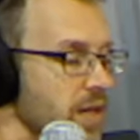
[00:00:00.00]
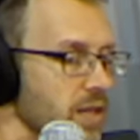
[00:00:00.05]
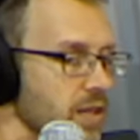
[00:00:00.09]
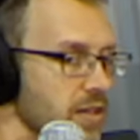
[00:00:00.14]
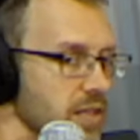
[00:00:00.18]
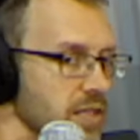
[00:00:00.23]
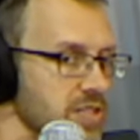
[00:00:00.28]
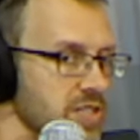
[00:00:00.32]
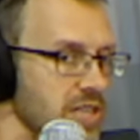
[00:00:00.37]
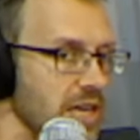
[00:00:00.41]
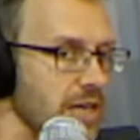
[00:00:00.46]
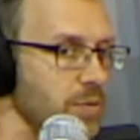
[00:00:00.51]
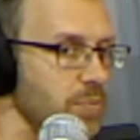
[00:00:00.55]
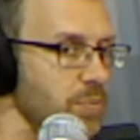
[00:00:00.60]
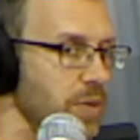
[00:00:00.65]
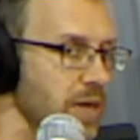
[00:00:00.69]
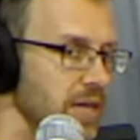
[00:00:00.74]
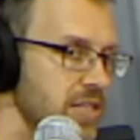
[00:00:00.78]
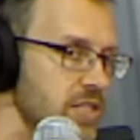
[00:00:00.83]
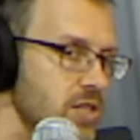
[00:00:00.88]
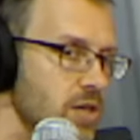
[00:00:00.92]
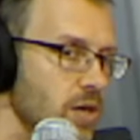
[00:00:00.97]
Let's add a
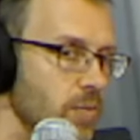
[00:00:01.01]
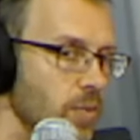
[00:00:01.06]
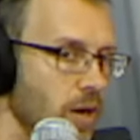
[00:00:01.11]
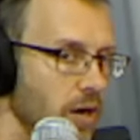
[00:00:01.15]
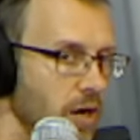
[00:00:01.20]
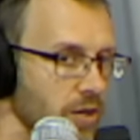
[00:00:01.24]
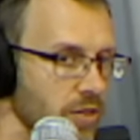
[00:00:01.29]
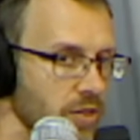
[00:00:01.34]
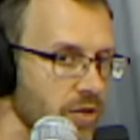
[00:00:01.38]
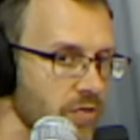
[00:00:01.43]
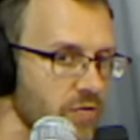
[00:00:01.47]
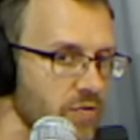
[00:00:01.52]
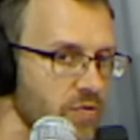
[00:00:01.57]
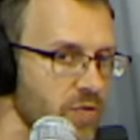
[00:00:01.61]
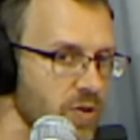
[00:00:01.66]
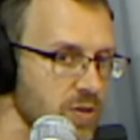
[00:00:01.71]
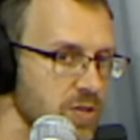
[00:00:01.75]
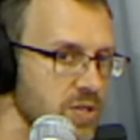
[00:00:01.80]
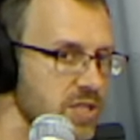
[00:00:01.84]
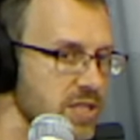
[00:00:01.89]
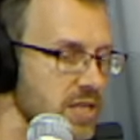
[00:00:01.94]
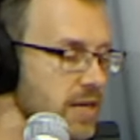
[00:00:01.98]
bass drum on the
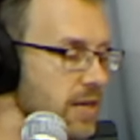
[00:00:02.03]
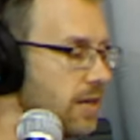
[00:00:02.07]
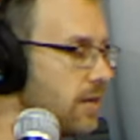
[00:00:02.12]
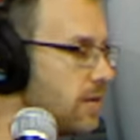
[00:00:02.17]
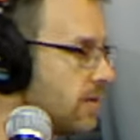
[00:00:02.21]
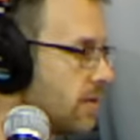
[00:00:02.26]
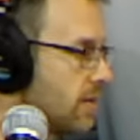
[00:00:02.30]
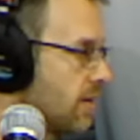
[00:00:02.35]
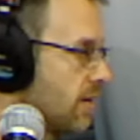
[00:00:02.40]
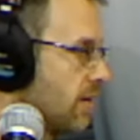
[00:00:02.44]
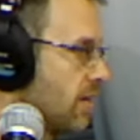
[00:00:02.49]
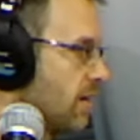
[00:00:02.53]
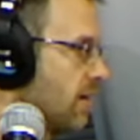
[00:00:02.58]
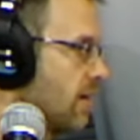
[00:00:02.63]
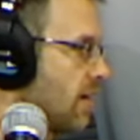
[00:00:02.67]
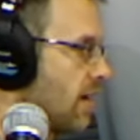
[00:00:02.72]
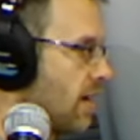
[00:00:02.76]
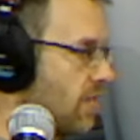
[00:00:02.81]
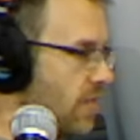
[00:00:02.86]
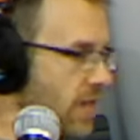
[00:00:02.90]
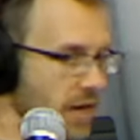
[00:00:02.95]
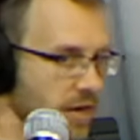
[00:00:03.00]
first hit,
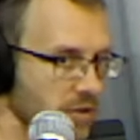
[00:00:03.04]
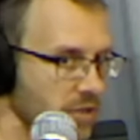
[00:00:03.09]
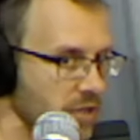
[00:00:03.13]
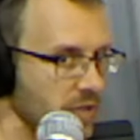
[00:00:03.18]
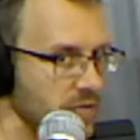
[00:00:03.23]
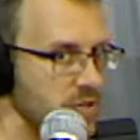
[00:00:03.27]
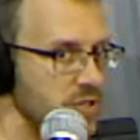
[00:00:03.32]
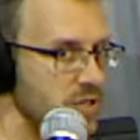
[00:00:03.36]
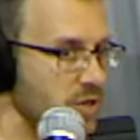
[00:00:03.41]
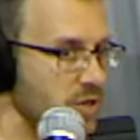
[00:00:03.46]
and that'll give us our